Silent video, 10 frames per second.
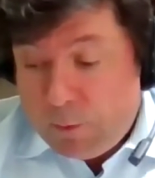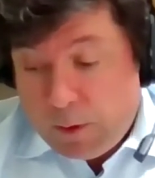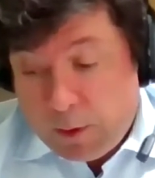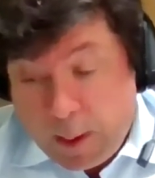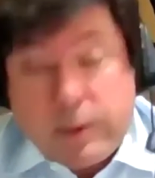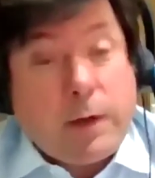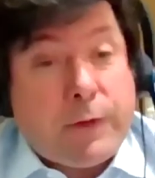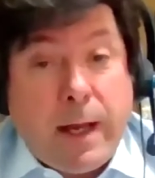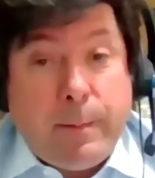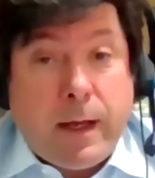Lots of
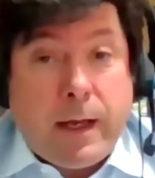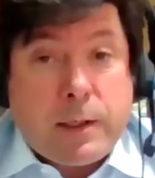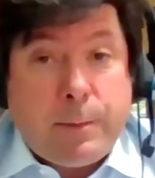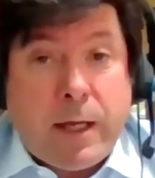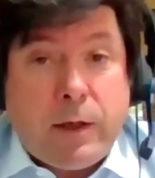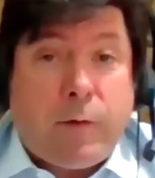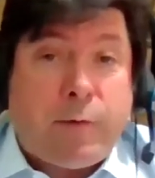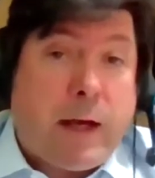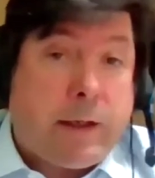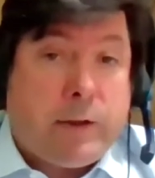them, as a matter of
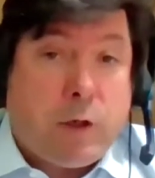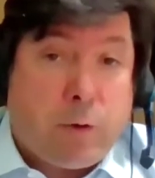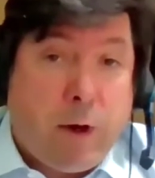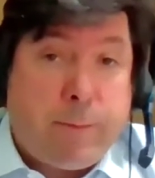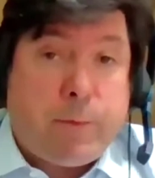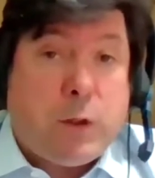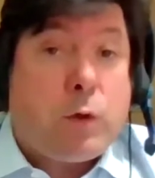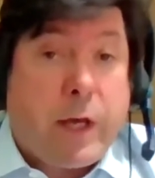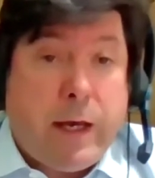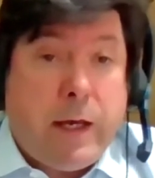fact, in Europe,
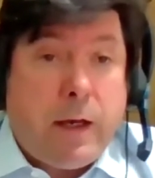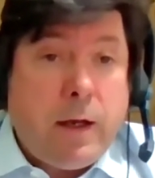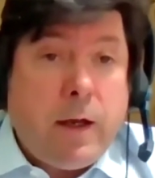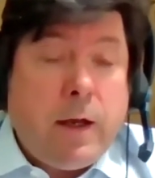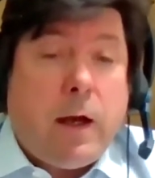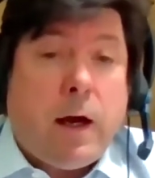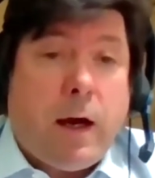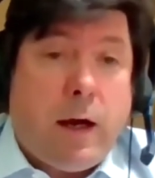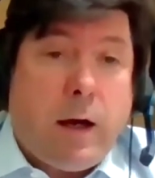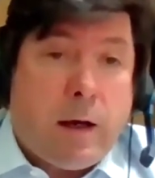UK,
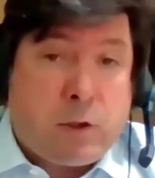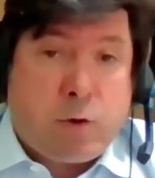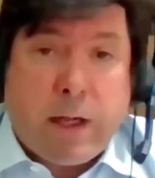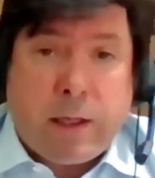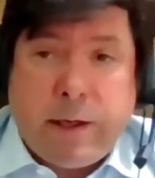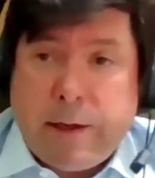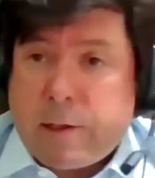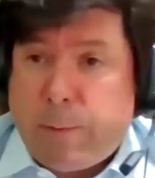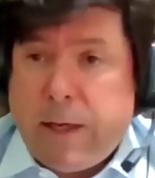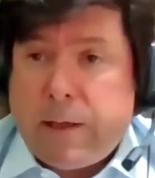Australia
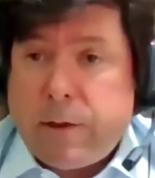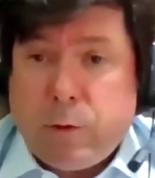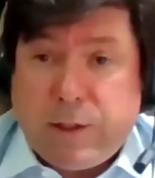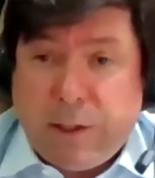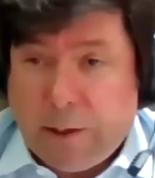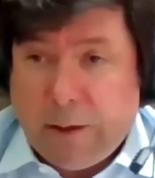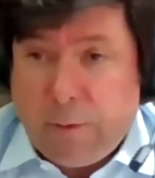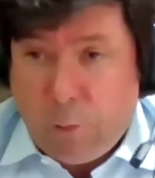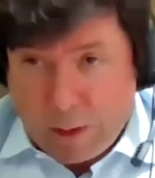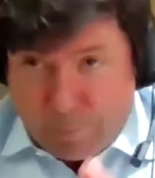is big, New
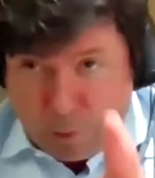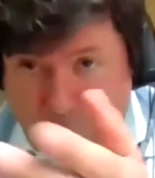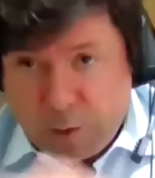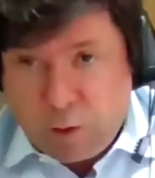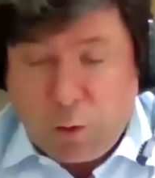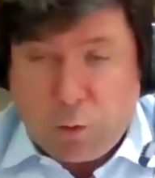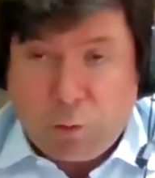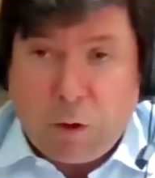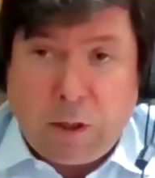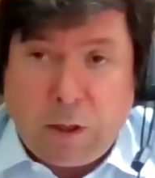Zealand, where Professor
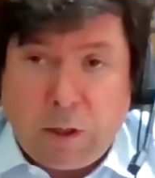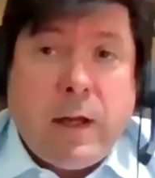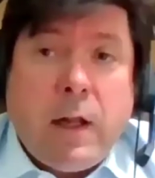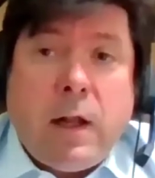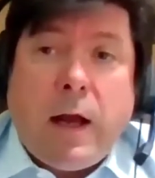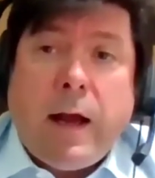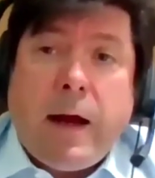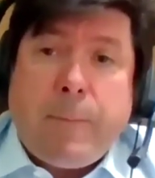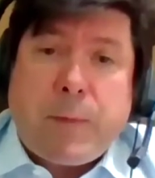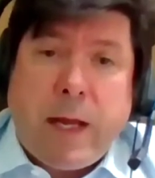O'Rourke
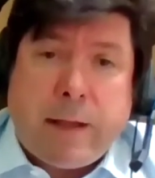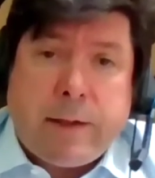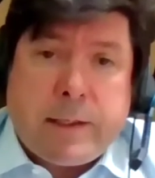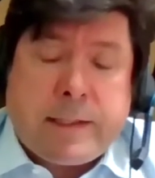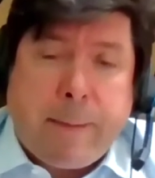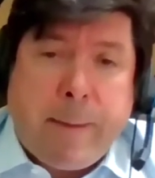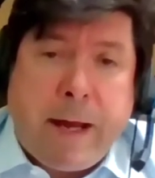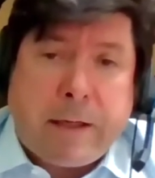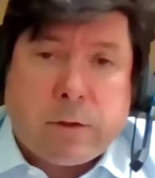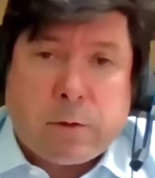had a
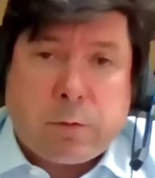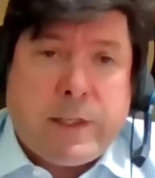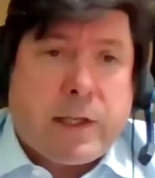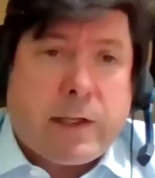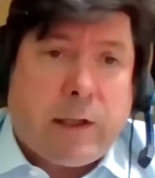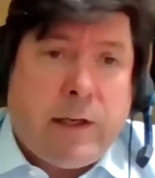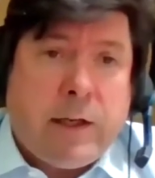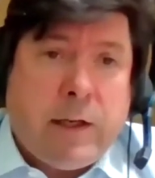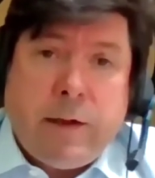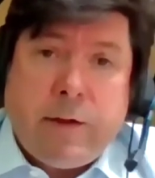sabbatical recently.
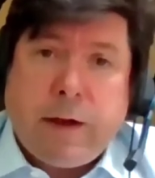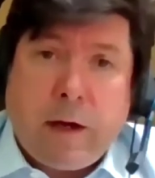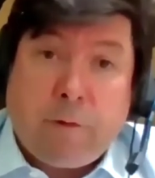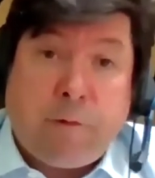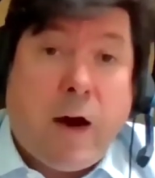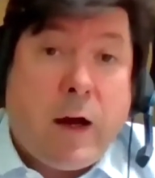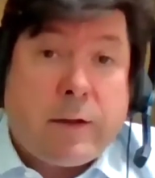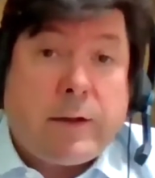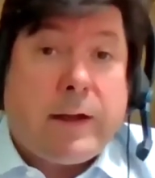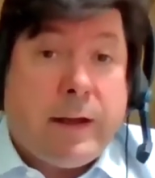They're
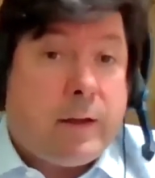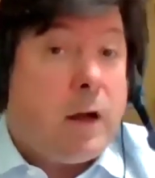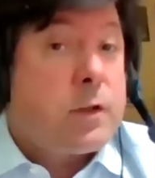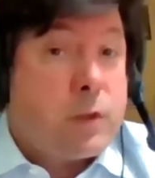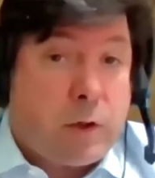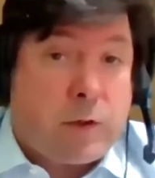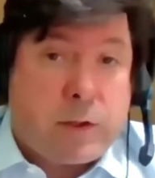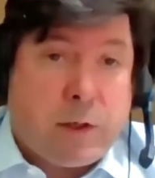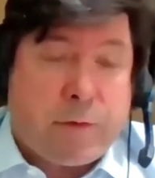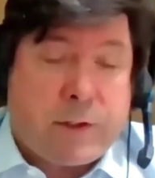fond in all
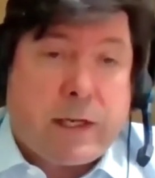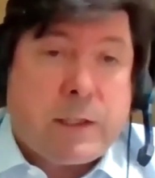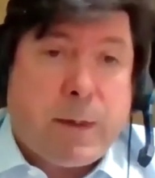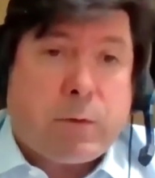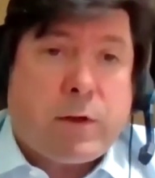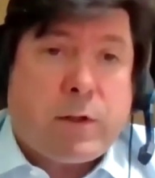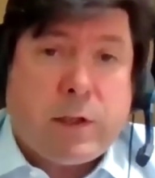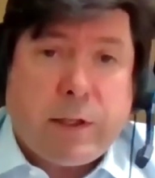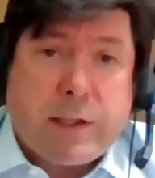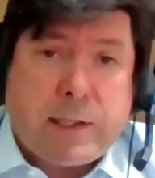sorts of seismic
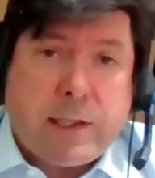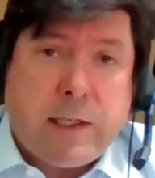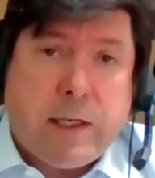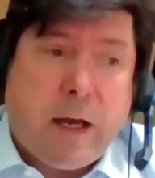resiliency